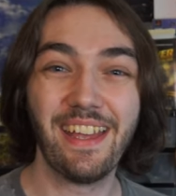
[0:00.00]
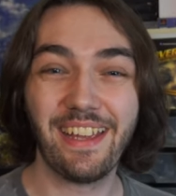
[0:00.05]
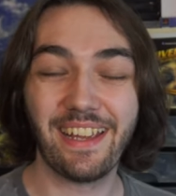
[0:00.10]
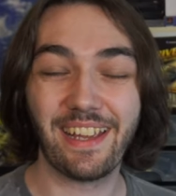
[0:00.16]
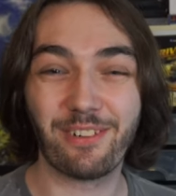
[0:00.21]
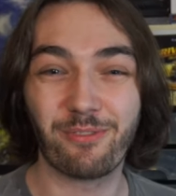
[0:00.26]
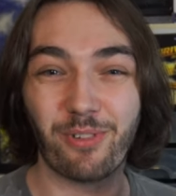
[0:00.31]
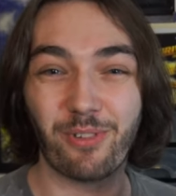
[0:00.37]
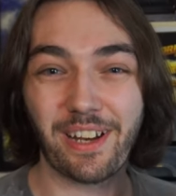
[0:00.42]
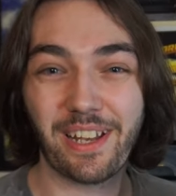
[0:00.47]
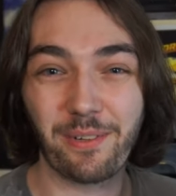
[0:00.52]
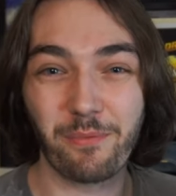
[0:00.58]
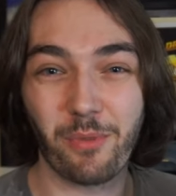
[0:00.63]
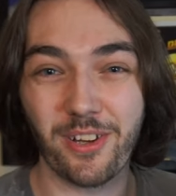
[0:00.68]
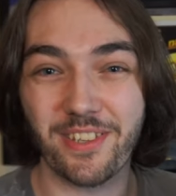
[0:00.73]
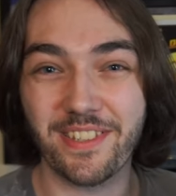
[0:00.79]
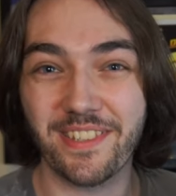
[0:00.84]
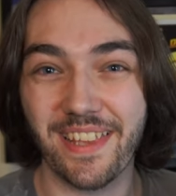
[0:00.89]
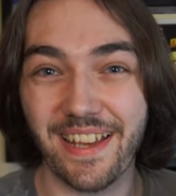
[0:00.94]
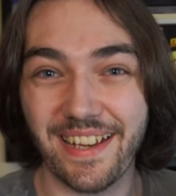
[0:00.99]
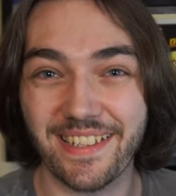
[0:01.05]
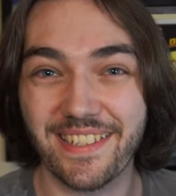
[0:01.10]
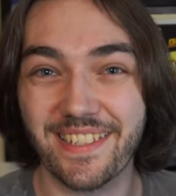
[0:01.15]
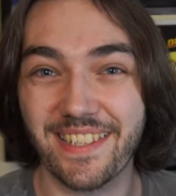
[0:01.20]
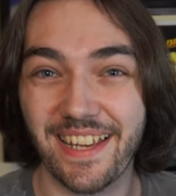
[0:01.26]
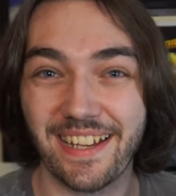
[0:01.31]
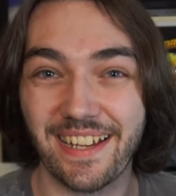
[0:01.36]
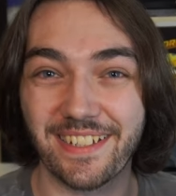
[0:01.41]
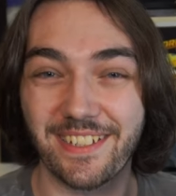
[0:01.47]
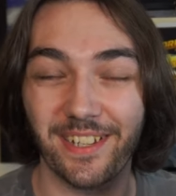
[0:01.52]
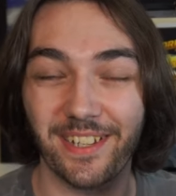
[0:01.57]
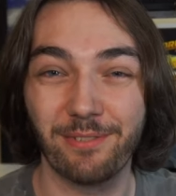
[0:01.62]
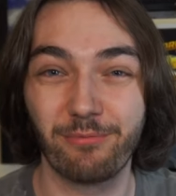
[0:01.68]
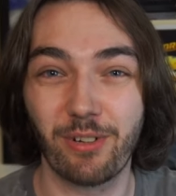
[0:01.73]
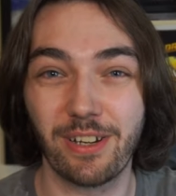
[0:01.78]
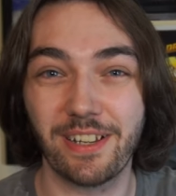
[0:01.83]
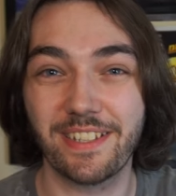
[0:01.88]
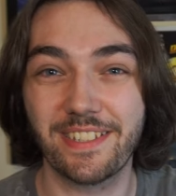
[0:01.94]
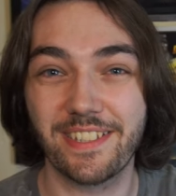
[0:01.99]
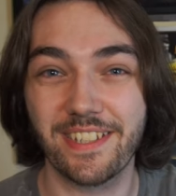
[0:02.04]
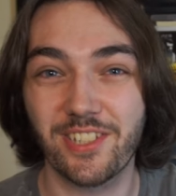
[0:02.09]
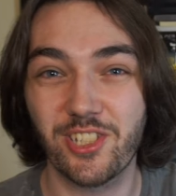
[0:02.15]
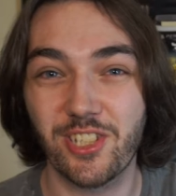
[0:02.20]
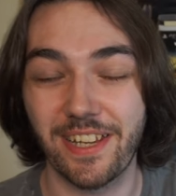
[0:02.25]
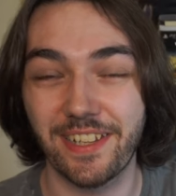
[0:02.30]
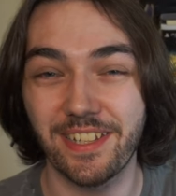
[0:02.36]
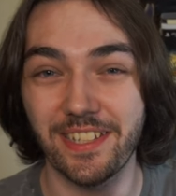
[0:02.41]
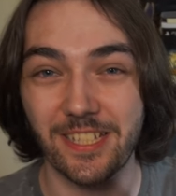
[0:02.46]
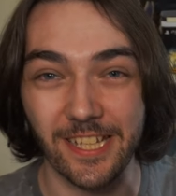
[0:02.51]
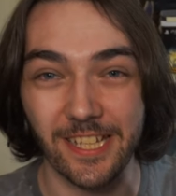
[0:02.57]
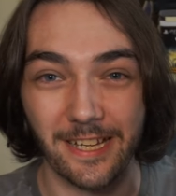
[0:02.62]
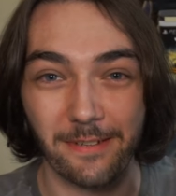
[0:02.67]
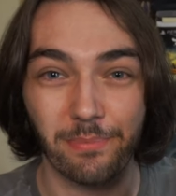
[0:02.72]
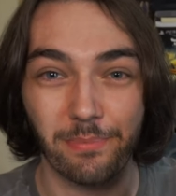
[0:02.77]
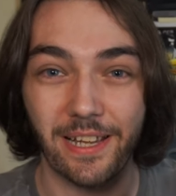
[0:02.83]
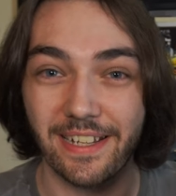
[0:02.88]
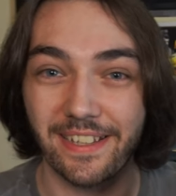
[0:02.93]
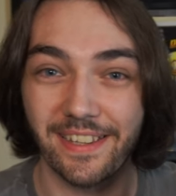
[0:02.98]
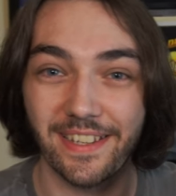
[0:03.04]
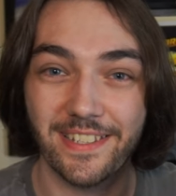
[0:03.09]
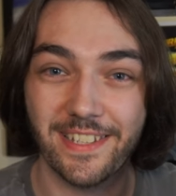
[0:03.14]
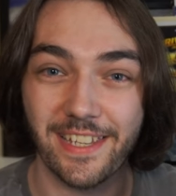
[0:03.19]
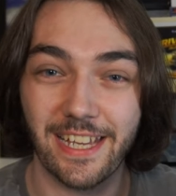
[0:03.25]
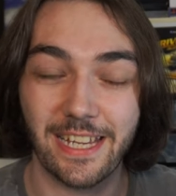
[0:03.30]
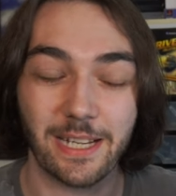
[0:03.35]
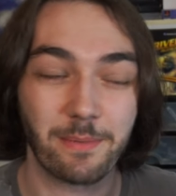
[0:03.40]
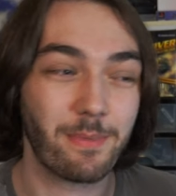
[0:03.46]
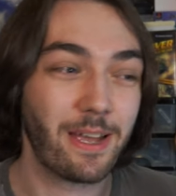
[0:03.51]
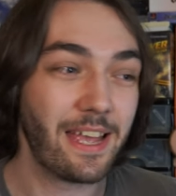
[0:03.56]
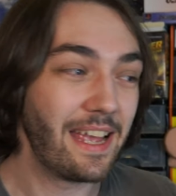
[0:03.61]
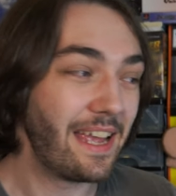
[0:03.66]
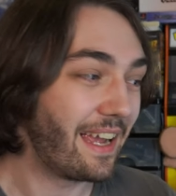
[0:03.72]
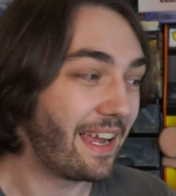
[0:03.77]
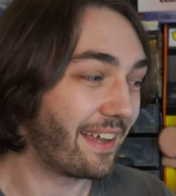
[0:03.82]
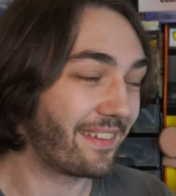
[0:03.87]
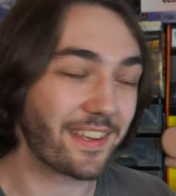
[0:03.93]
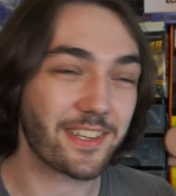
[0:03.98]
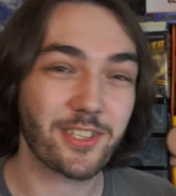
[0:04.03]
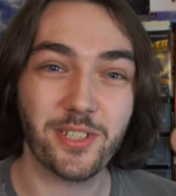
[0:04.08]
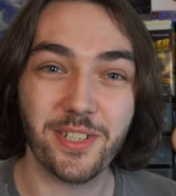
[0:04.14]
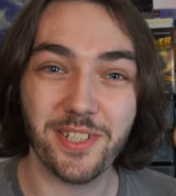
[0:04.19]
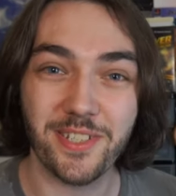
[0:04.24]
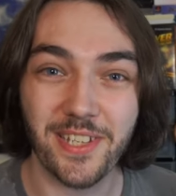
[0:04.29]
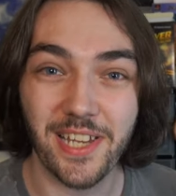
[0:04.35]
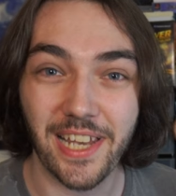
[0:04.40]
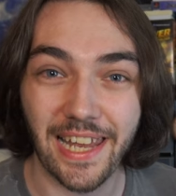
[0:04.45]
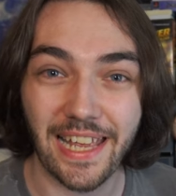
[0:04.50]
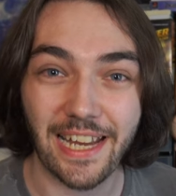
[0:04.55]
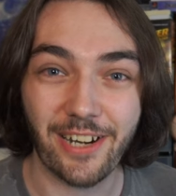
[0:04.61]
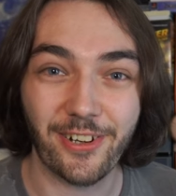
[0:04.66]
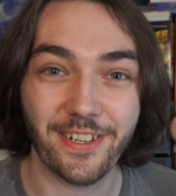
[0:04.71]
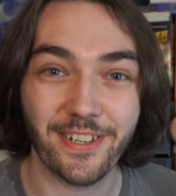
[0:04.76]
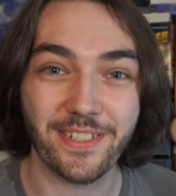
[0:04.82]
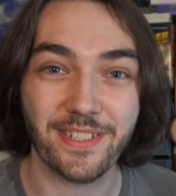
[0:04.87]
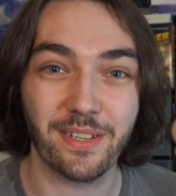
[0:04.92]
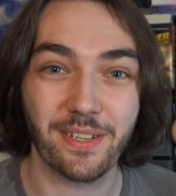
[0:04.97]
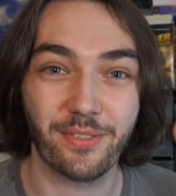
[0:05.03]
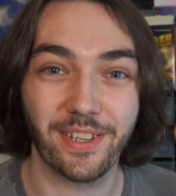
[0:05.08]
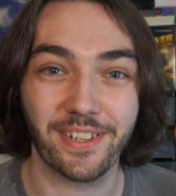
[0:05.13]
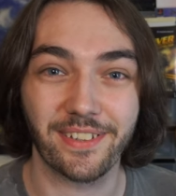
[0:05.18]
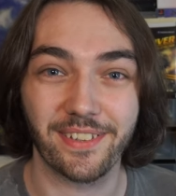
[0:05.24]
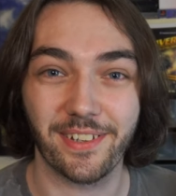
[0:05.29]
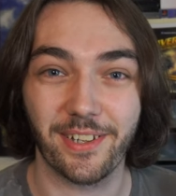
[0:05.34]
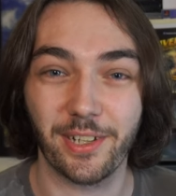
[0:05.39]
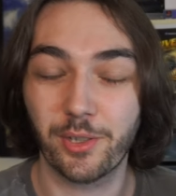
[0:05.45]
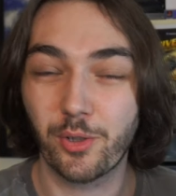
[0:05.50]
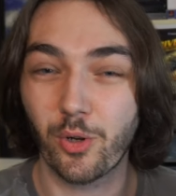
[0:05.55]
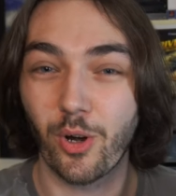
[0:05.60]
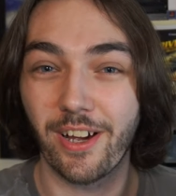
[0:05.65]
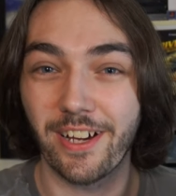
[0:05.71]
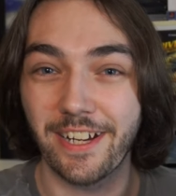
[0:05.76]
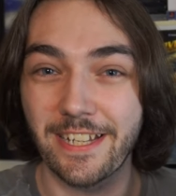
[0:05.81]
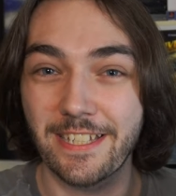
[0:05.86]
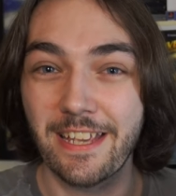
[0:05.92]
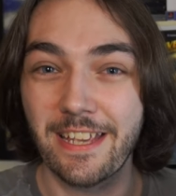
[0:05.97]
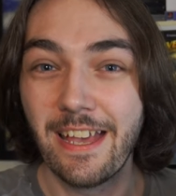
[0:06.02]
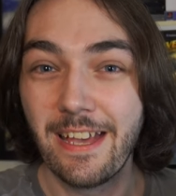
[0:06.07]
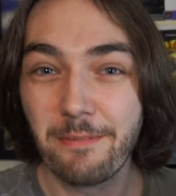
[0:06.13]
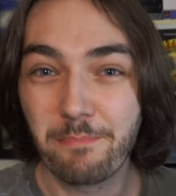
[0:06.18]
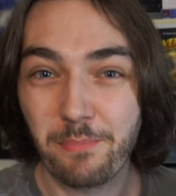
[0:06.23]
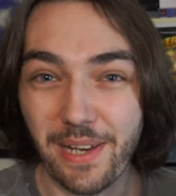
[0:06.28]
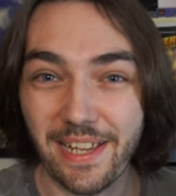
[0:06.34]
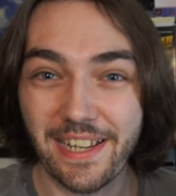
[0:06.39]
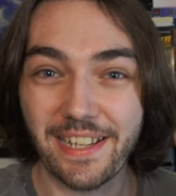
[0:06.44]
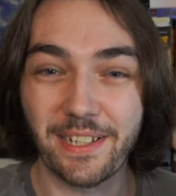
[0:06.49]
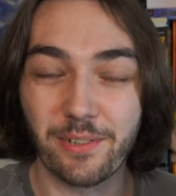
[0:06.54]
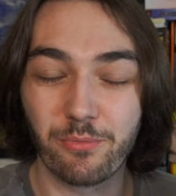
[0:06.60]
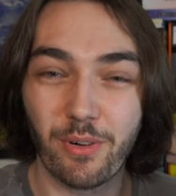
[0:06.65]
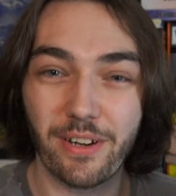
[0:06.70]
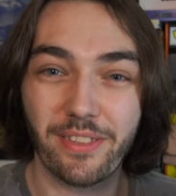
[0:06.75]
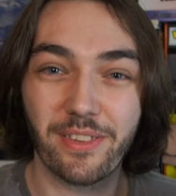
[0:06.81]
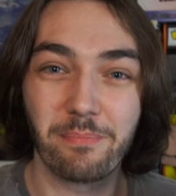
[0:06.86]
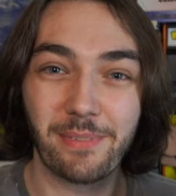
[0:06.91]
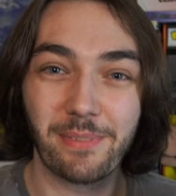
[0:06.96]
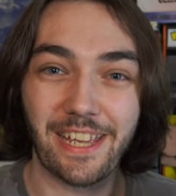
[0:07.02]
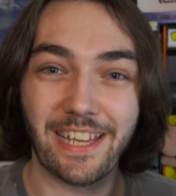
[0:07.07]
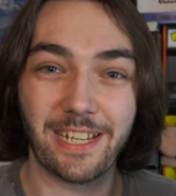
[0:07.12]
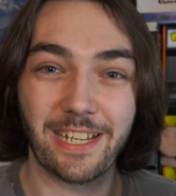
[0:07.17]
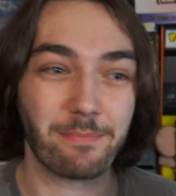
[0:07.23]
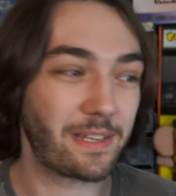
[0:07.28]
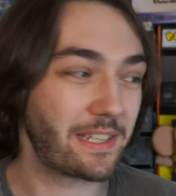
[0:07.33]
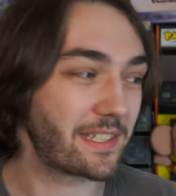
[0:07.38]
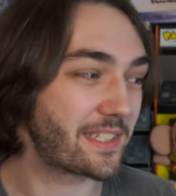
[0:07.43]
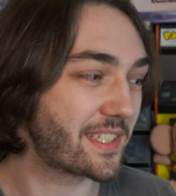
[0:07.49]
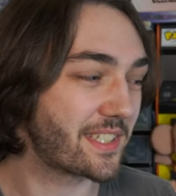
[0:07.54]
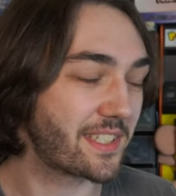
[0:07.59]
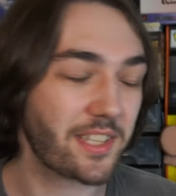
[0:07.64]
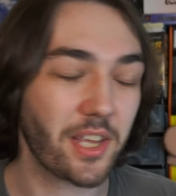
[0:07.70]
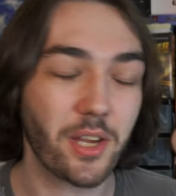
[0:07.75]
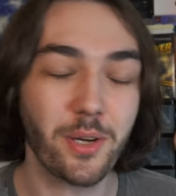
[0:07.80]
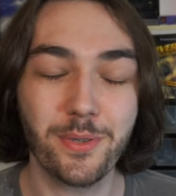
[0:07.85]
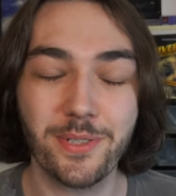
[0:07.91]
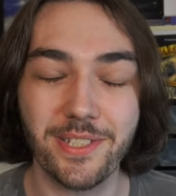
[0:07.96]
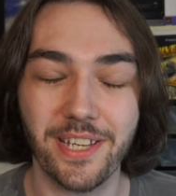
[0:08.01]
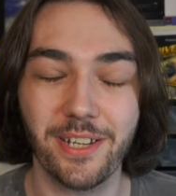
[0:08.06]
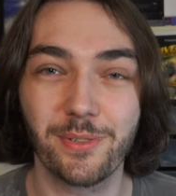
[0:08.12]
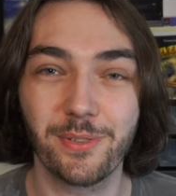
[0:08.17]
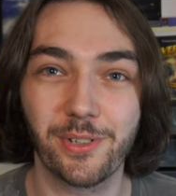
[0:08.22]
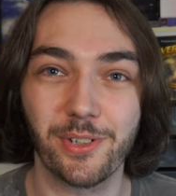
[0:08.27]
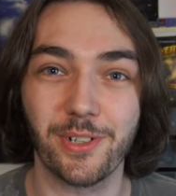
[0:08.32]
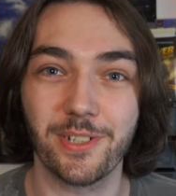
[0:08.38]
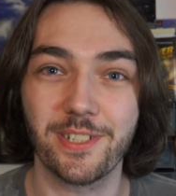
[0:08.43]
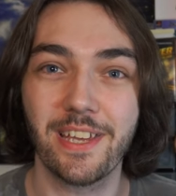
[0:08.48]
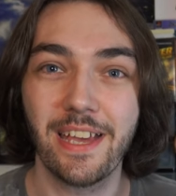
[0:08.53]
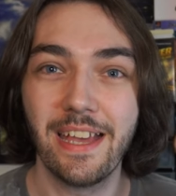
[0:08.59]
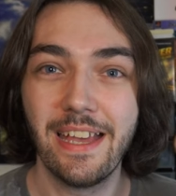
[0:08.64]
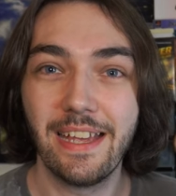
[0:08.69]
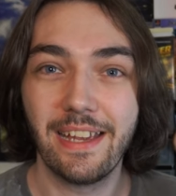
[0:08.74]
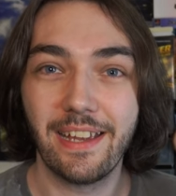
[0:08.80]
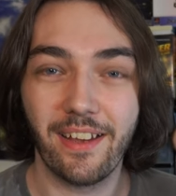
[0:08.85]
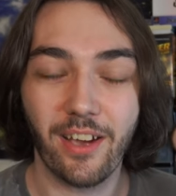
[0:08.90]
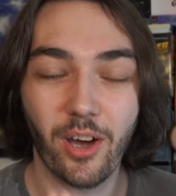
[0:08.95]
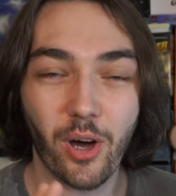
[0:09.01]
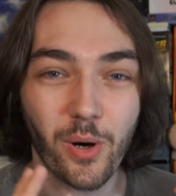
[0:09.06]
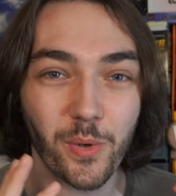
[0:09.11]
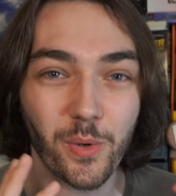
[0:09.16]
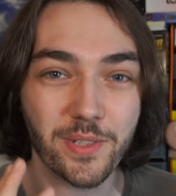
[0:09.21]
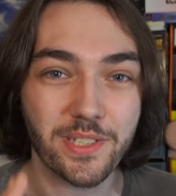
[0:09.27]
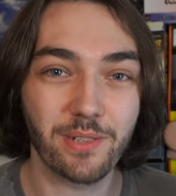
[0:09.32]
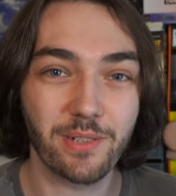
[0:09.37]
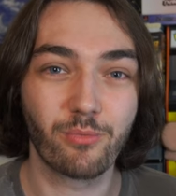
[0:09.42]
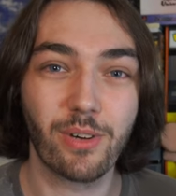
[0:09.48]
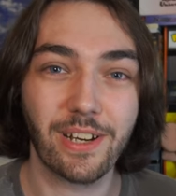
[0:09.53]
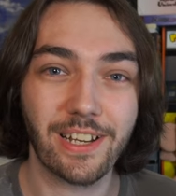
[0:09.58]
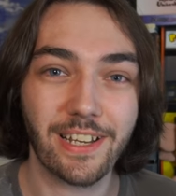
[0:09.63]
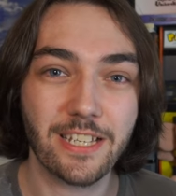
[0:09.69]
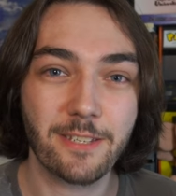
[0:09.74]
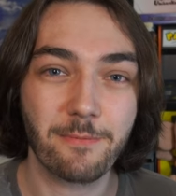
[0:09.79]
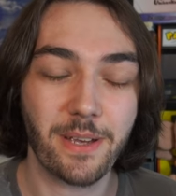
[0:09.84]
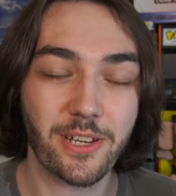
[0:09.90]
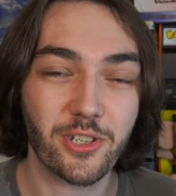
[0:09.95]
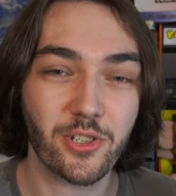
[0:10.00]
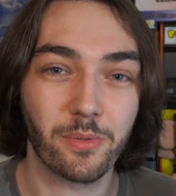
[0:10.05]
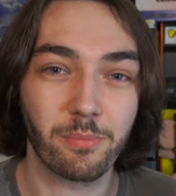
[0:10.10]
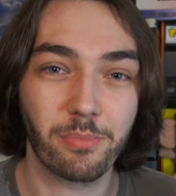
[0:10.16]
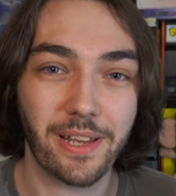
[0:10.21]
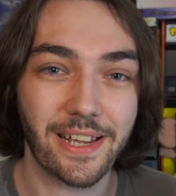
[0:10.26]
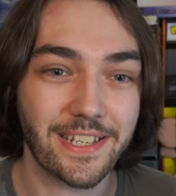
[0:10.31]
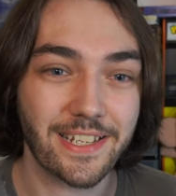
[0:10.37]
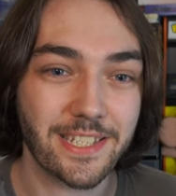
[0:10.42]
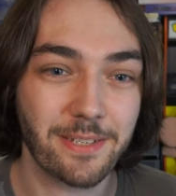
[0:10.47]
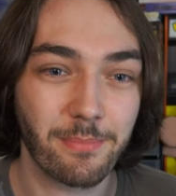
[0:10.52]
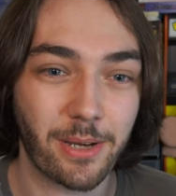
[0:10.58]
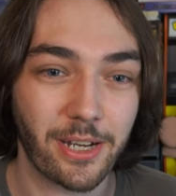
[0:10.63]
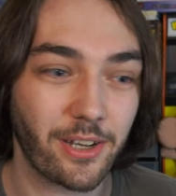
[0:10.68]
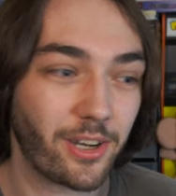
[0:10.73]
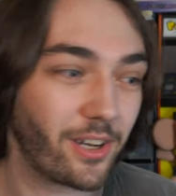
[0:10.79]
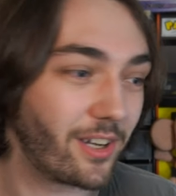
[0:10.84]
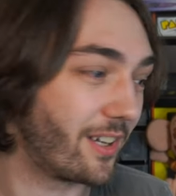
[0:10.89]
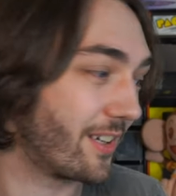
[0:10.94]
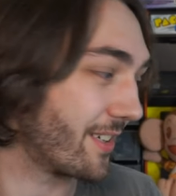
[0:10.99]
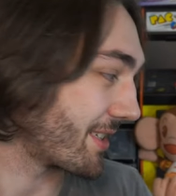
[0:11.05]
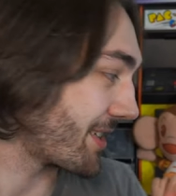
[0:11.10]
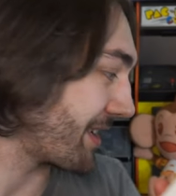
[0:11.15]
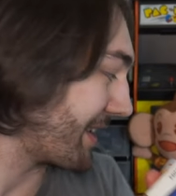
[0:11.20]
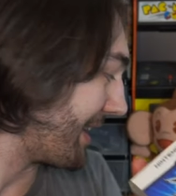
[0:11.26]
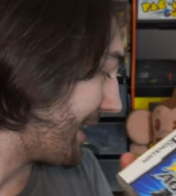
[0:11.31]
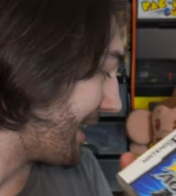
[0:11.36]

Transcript: It really was that sad. I really did shed a tear playing this game, and that's just hilarious to think that I cried playing a rhythm game. It's so, so good. It holds a really special place in my heart.